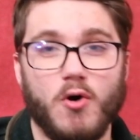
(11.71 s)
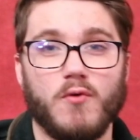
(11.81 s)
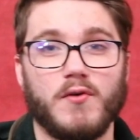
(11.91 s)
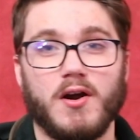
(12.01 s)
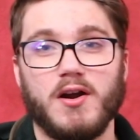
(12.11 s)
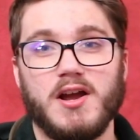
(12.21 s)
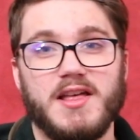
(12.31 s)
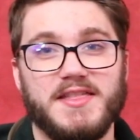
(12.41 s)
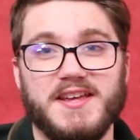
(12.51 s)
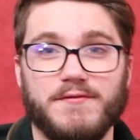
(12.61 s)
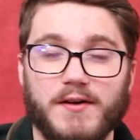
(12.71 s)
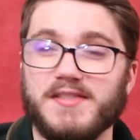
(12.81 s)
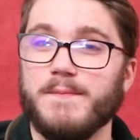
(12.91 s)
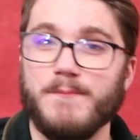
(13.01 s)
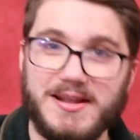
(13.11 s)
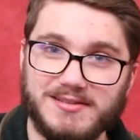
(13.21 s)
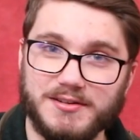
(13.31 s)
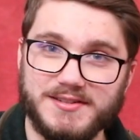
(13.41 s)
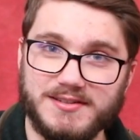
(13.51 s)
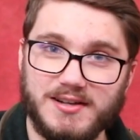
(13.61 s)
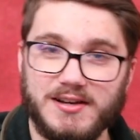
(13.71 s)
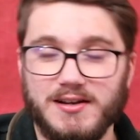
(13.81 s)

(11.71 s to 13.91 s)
over the fundamentals,